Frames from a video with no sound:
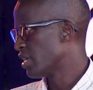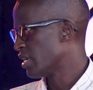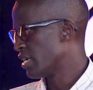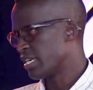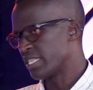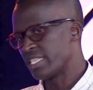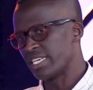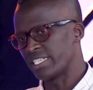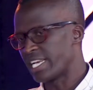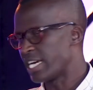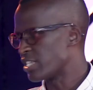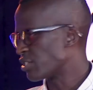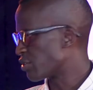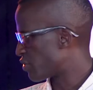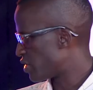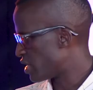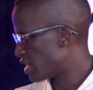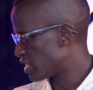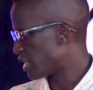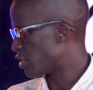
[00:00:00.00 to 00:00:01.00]
The tons of
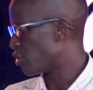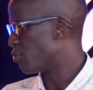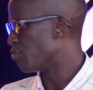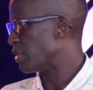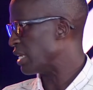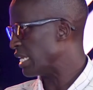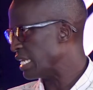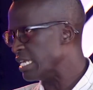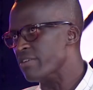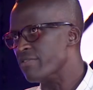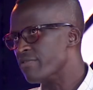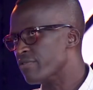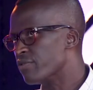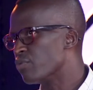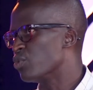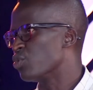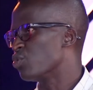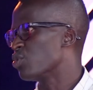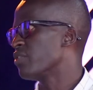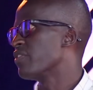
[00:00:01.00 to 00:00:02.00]
things that I don't believe we
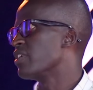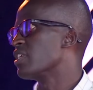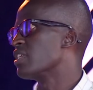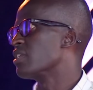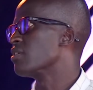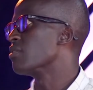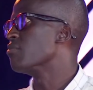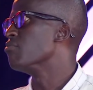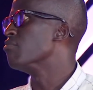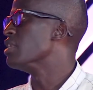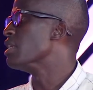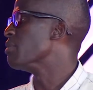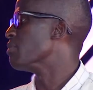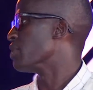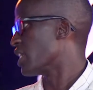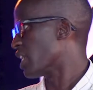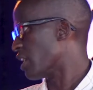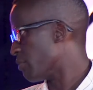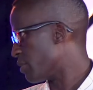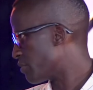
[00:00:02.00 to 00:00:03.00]
should even blame the
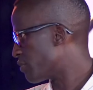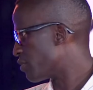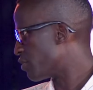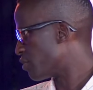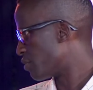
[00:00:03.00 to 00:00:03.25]
government for.